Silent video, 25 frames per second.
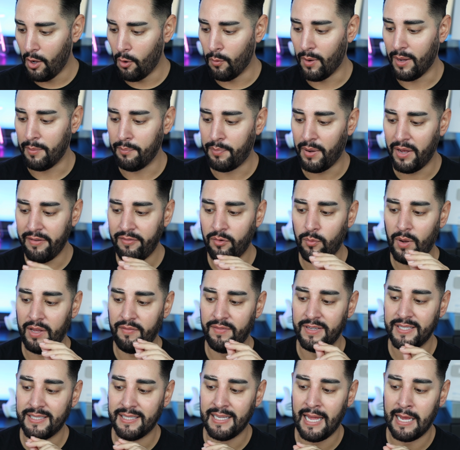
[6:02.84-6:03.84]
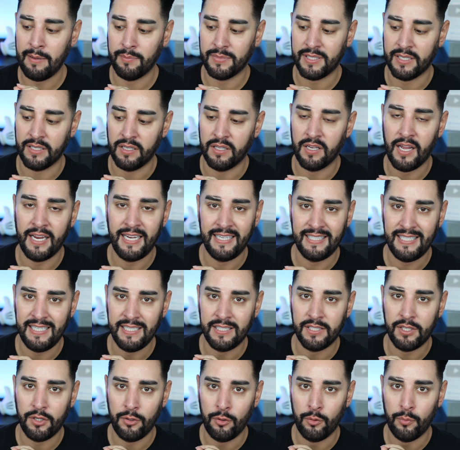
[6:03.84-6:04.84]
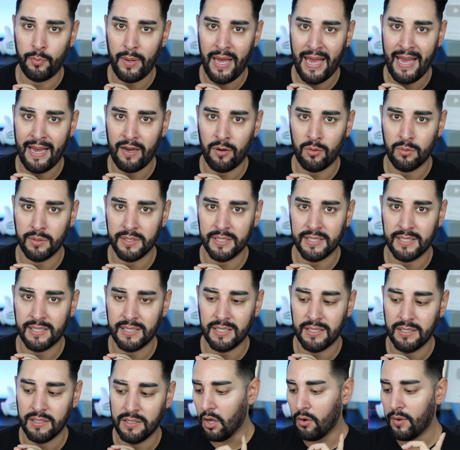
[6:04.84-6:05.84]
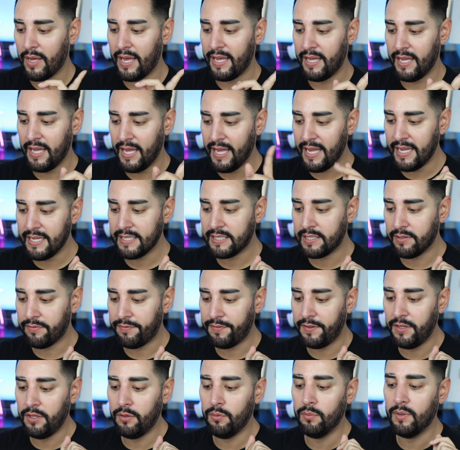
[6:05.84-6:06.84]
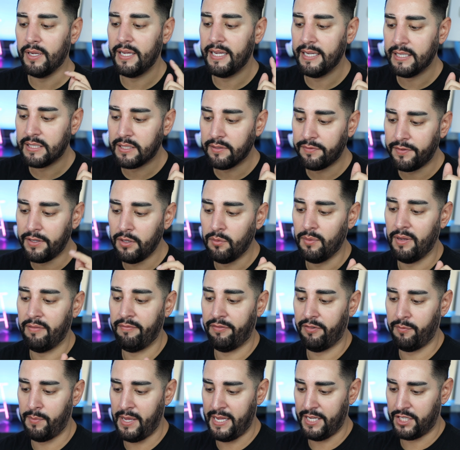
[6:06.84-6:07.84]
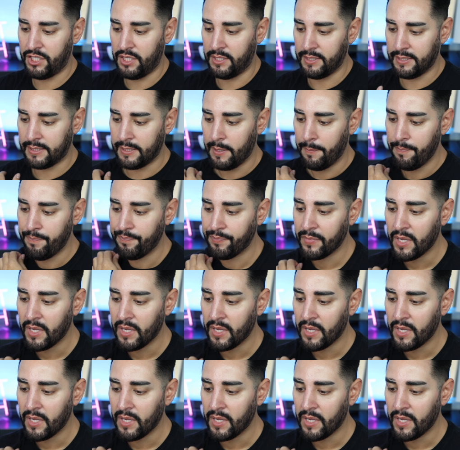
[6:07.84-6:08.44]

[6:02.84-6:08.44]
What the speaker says: Oh, and by the way, these lamps are £92. Okay, here's a few informations.